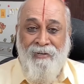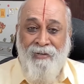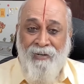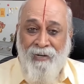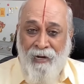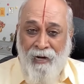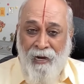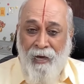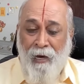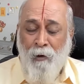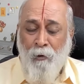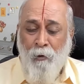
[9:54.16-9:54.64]

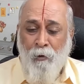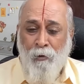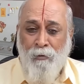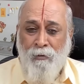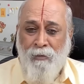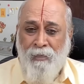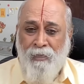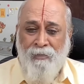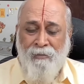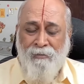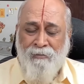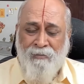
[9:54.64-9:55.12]
In
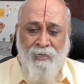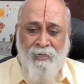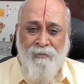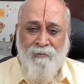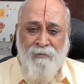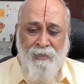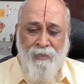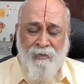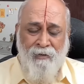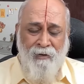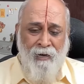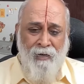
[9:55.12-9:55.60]
love, there is
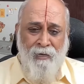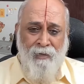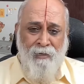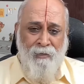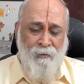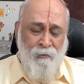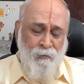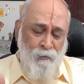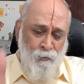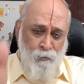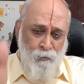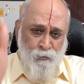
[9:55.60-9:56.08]
nothing
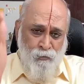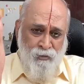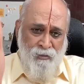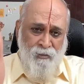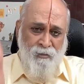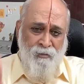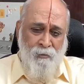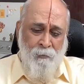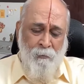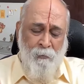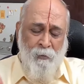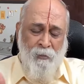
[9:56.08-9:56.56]
like you
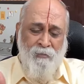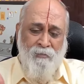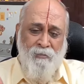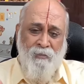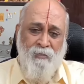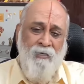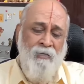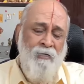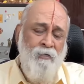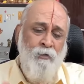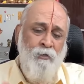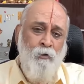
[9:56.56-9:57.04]
see the
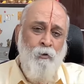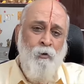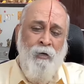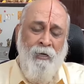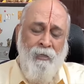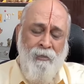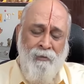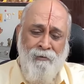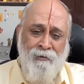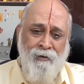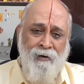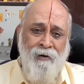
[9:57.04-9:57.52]
person and you
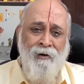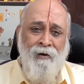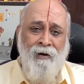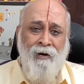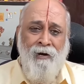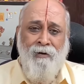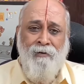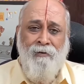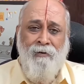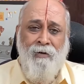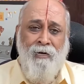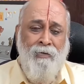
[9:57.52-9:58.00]
get
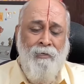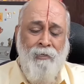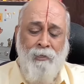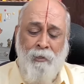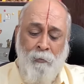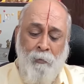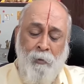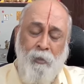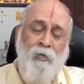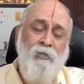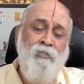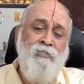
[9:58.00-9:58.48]

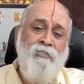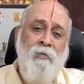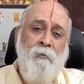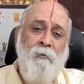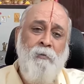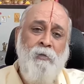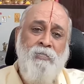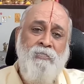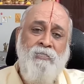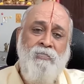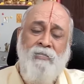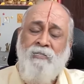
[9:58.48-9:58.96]
attracted because
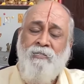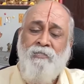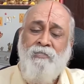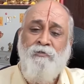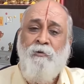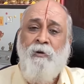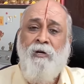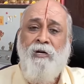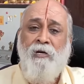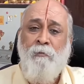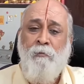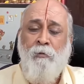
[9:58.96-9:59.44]
the person
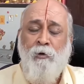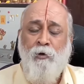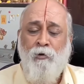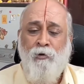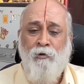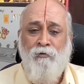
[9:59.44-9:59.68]
is very